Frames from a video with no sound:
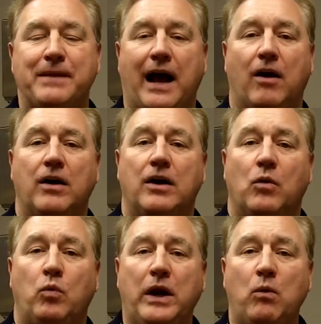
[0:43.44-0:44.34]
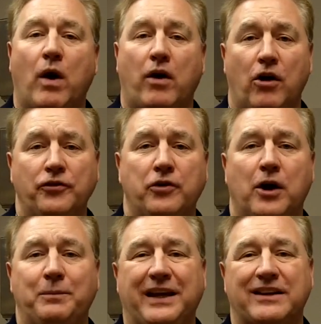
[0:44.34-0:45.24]
Now, we want to also
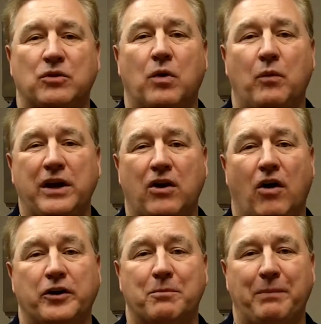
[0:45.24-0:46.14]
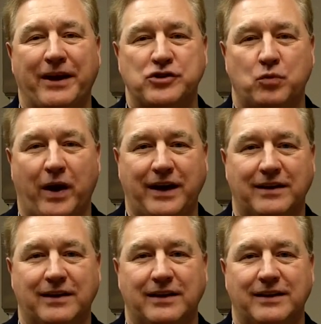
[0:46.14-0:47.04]
help you get to what we call your best
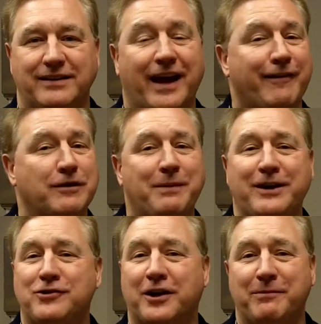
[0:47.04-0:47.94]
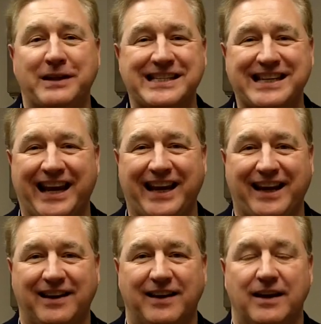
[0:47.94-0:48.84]
weight. Not everybody's going to be
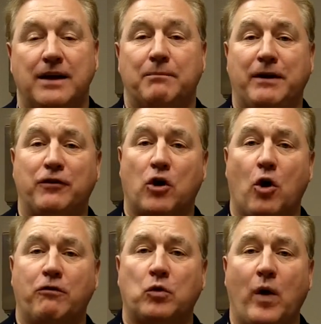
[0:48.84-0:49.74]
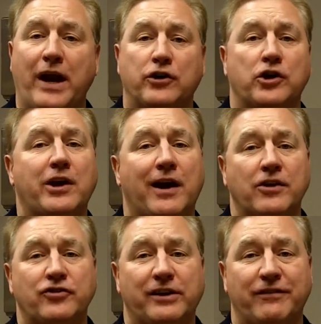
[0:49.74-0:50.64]
skinny. But if you're overweight or you're
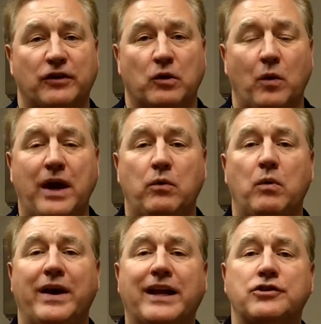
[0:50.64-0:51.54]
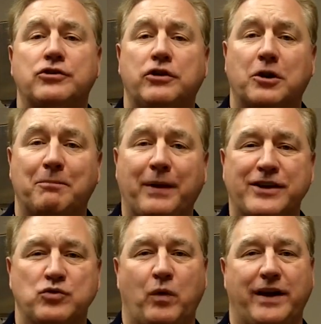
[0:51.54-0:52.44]
carrying significant weight, we want to get you to your
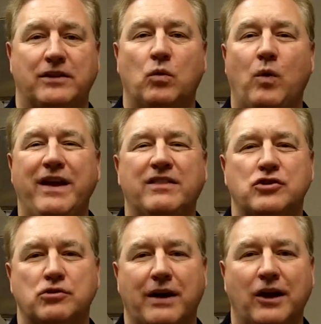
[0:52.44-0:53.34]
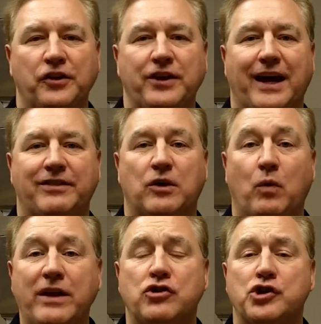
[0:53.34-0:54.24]
best weight, the weight that you're healthy at, the
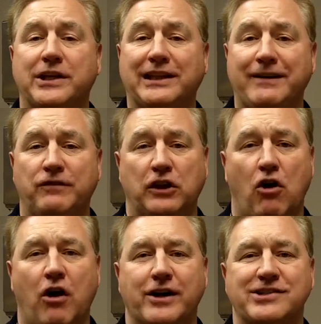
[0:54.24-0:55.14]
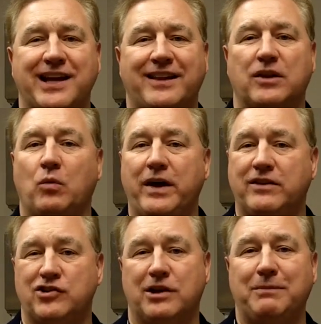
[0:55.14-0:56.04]
weight that you can live the longest at, the
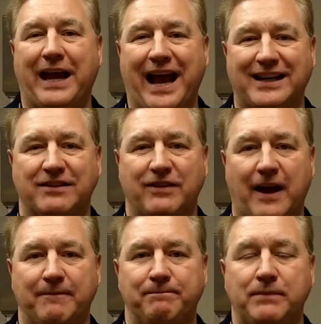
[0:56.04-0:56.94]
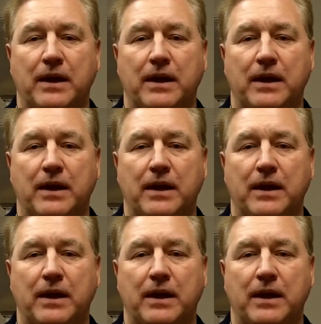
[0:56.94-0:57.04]
weight that you can be active at.